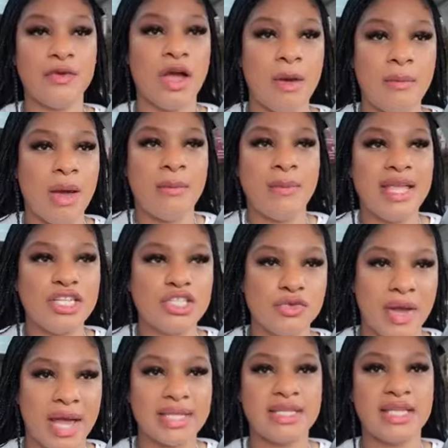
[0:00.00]
I'm, I'm,
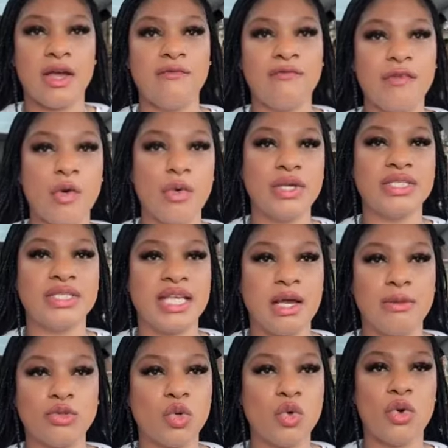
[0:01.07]
interacting, I'm focusing,
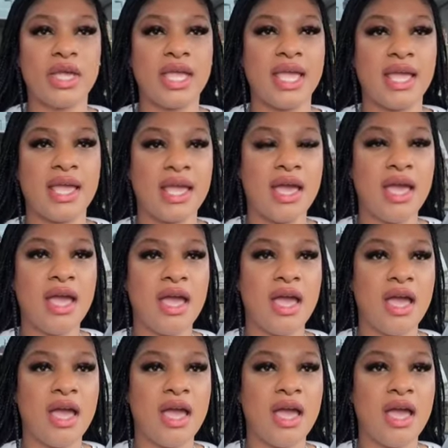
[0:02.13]
I'm talking,